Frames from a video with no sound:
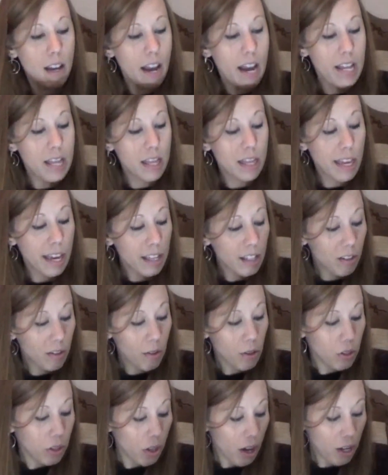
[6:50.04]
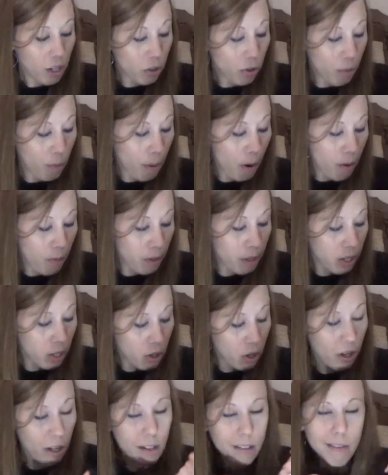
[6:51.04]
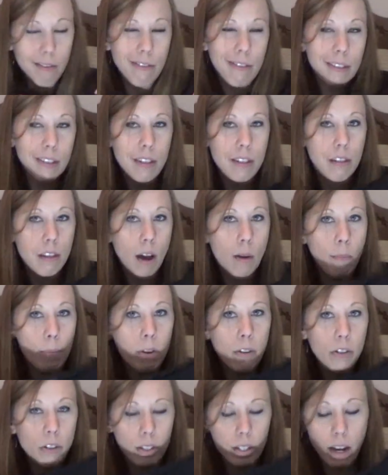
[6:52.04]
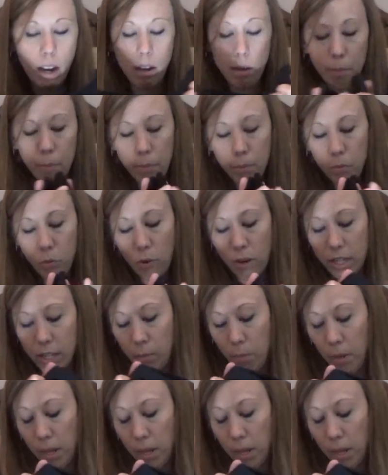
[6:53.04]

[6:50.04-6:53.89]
and thin, so these are actually probably good summer type dress